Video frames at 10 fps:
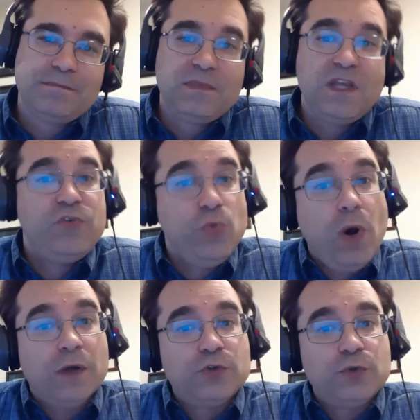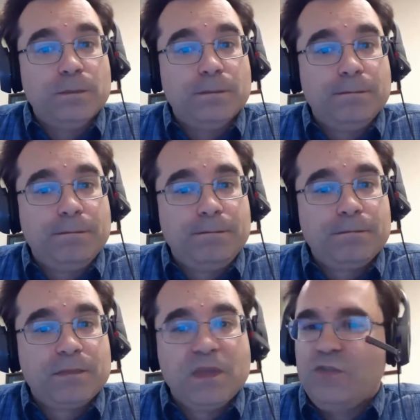if you want to.
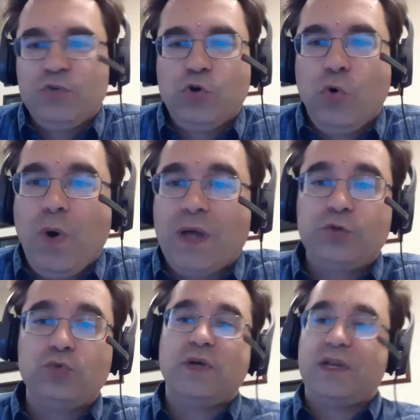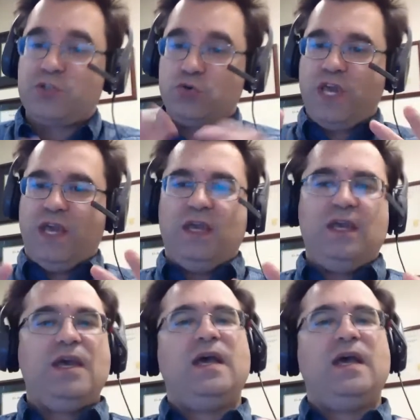If you don't want to, that is okay,